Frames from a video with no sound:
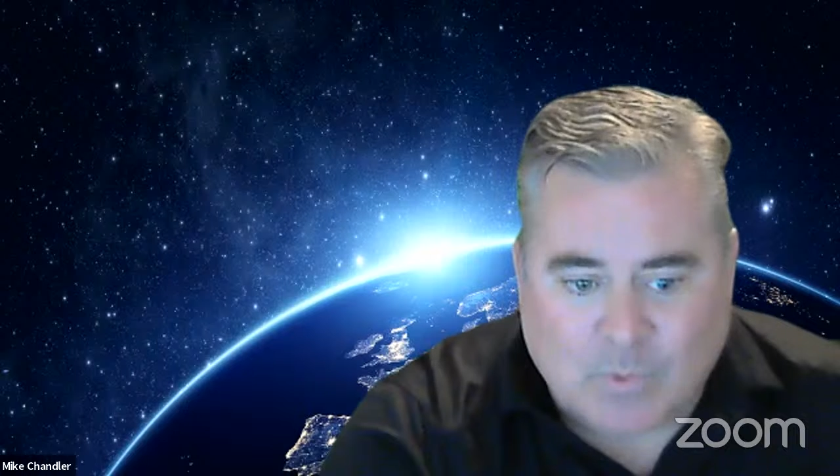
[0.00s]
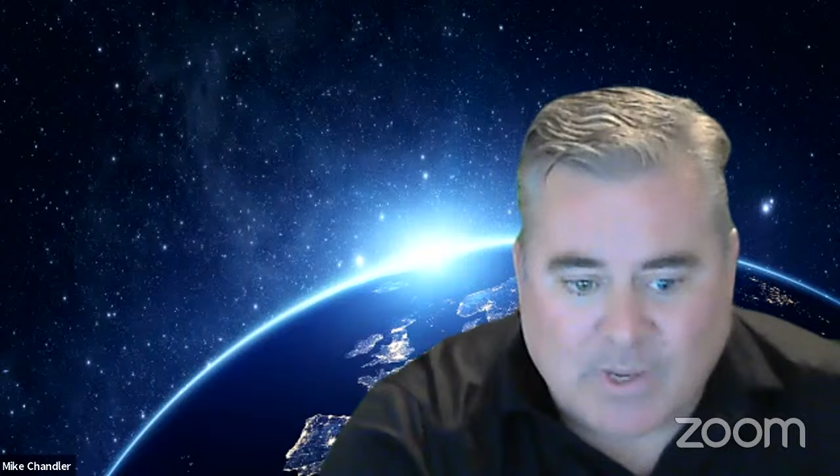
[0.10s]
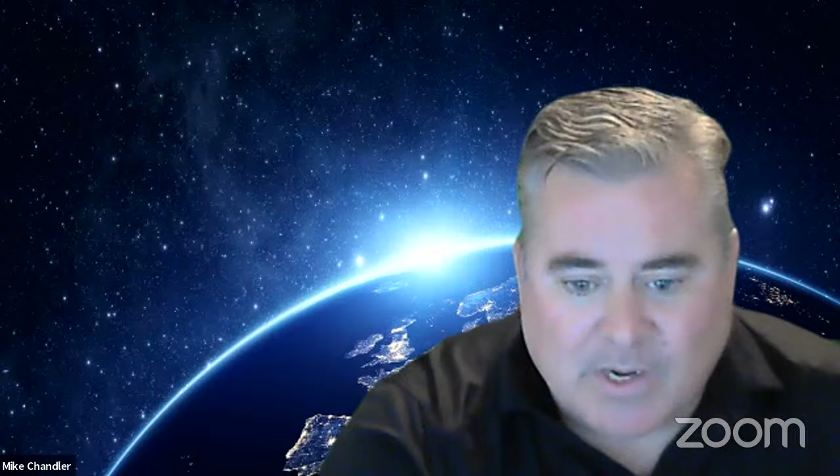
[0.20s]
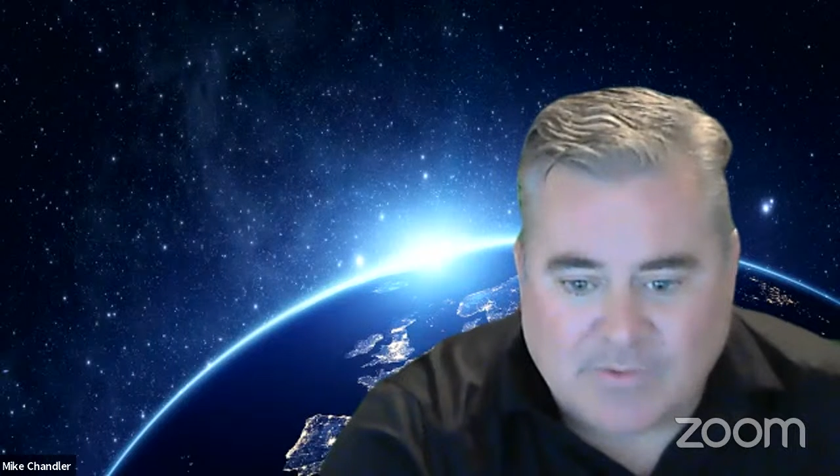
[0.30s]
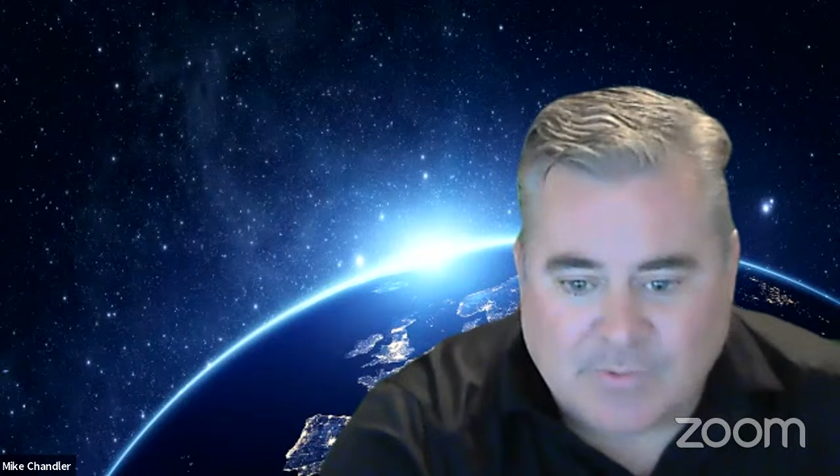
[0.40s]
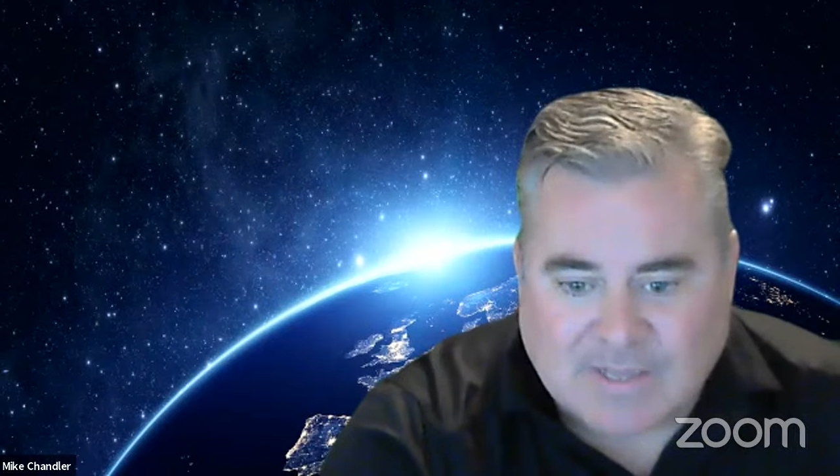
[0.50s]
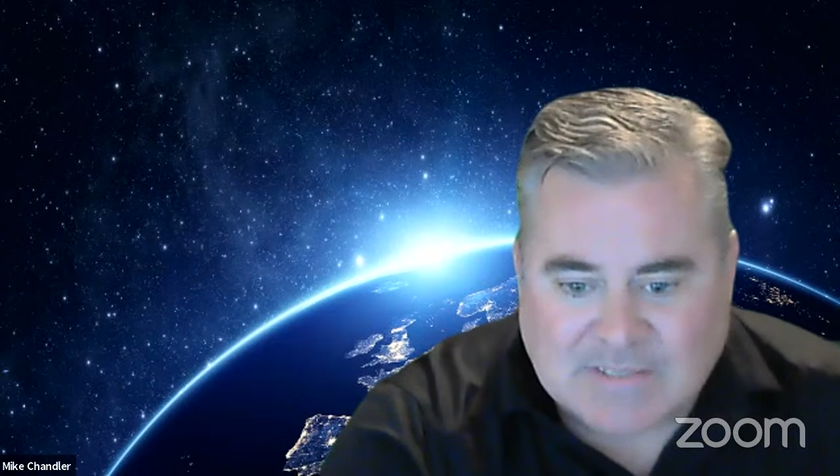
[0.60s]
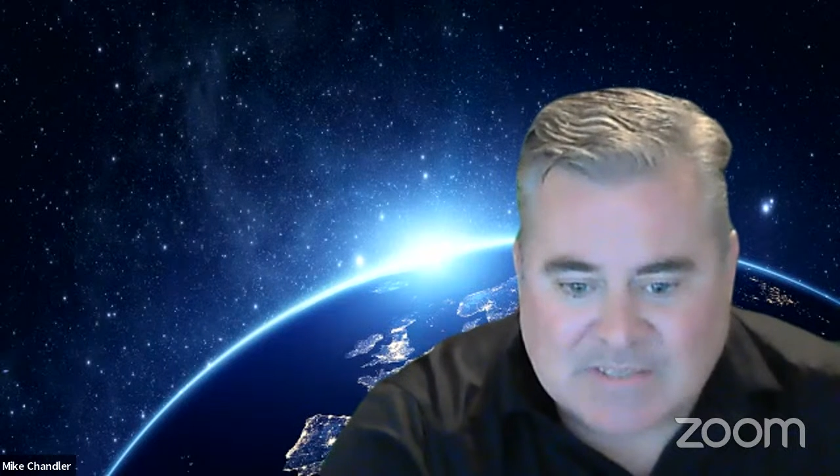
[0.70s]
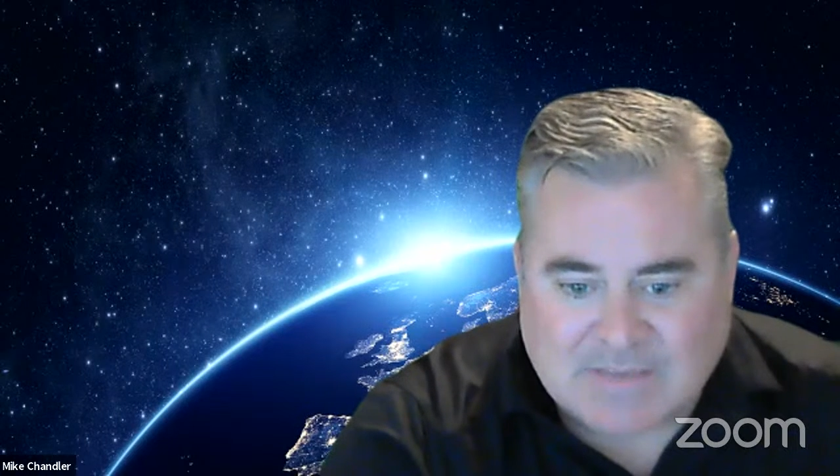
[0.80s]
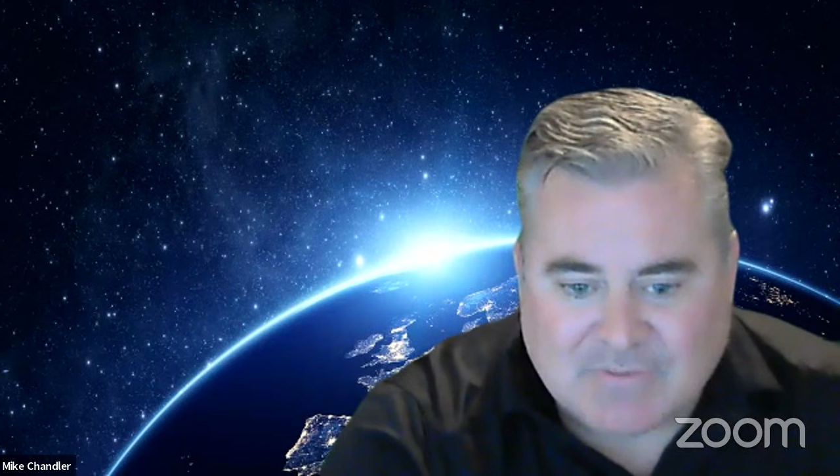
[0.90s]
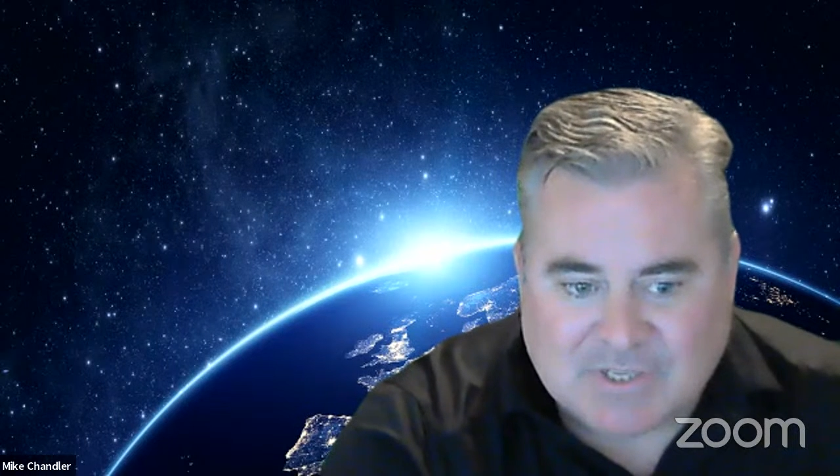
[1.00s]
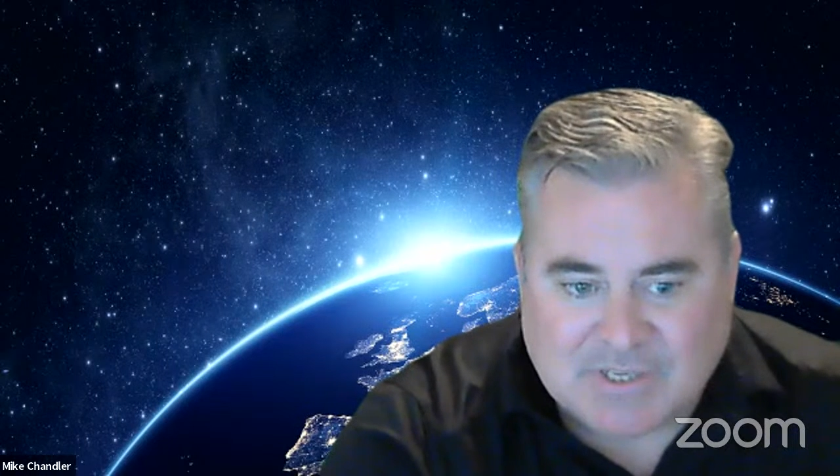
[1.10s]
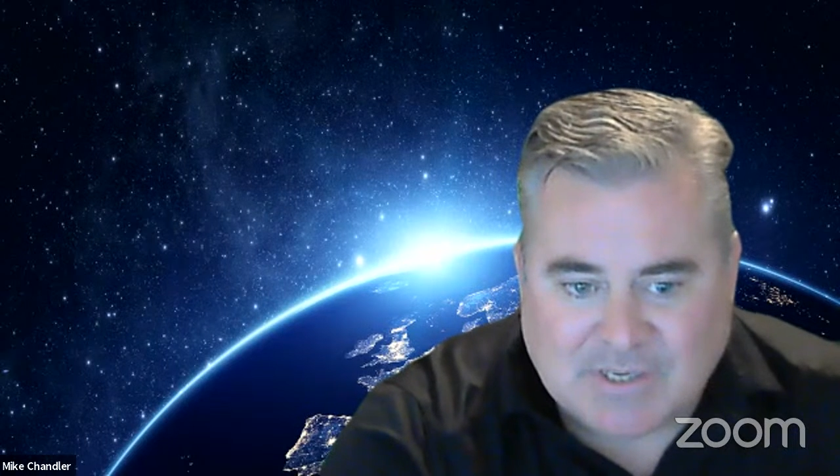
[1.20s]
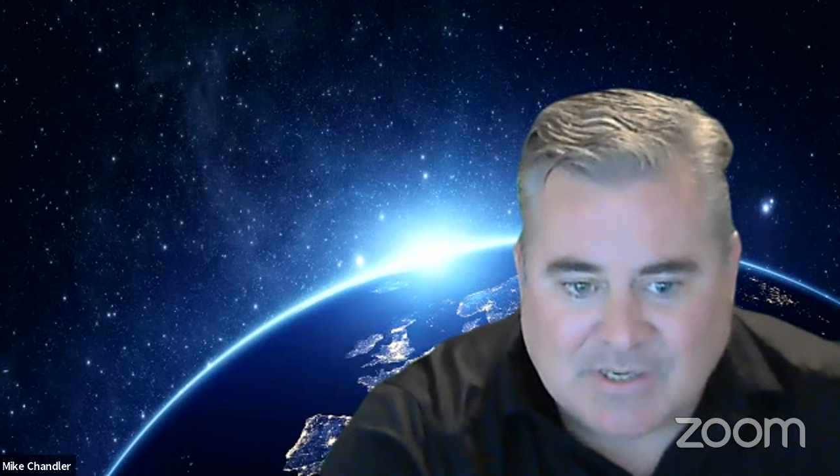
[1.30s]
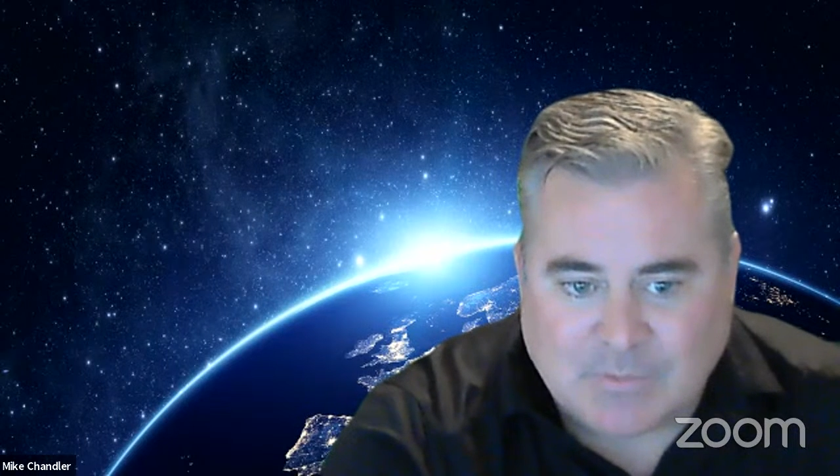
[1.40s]
when in
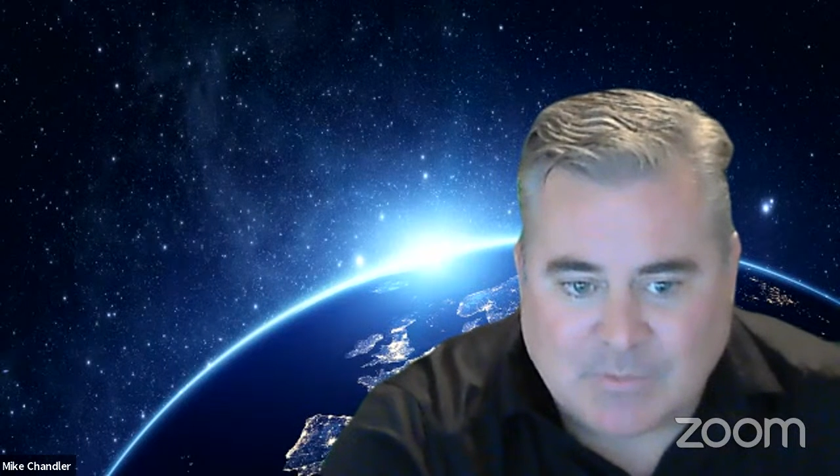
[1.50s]
2017.